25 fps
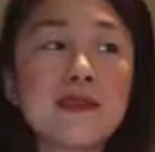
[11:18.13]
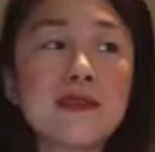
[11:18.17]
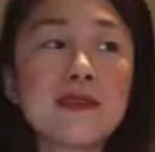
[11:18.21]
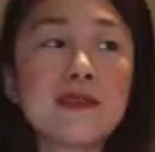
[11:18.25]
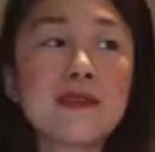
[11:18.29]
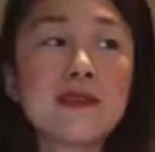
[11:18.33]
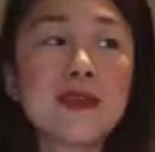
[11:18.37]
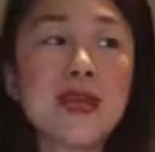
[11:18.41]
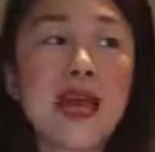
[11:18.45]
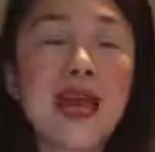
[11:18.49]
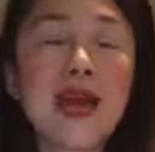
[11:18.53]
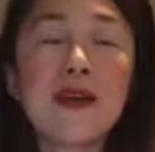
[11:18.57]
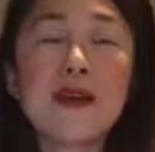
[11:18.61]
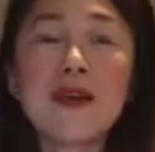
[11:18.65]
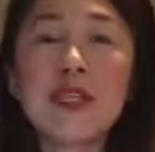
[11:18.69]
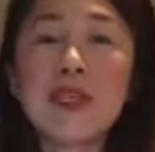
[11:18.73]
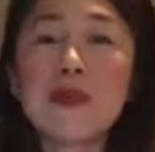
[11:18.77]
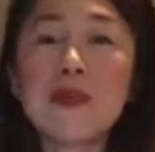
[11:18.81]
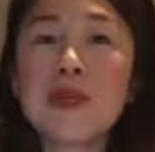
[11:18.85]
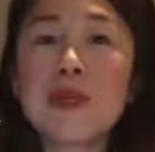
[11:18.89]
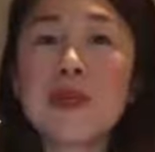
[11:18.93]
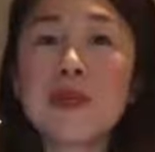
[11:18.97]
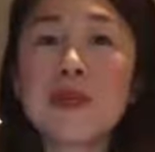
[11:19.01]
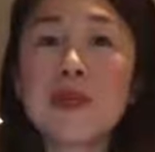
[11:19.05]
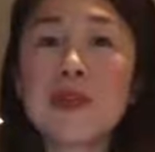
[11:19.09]
How does my
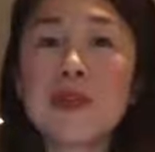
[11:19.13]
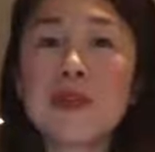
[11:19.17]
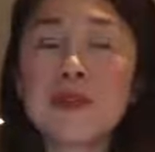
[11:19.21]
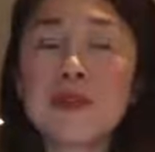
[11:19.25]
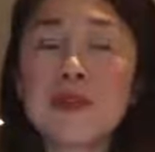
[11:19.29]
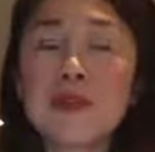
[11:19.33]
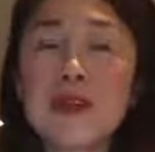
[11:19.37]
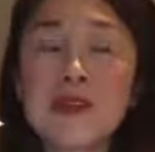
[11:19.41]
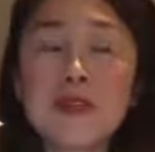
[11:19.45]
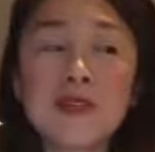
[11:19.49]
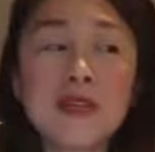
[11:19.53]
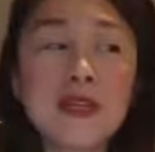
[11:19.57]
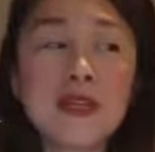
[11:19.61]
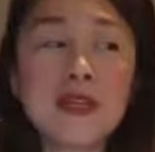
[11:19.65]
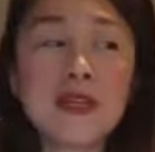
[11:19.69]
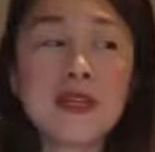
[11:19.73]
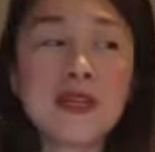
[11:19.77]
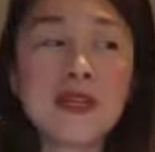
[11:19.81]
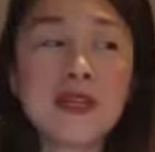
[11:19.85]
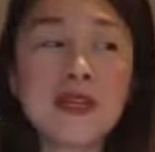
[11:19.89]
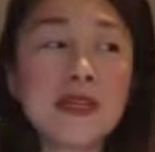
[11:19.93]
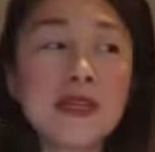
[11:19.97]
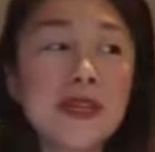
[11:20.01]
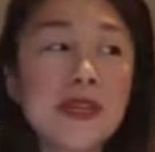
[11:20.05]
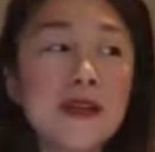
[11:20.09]
body feel right
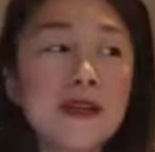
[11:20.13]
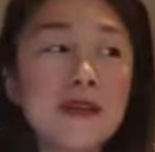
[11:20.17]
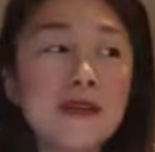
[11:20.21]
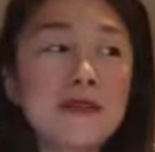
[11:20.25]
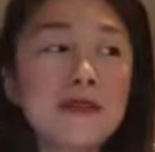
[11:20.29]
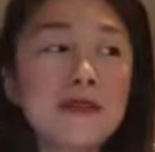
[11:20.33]
now?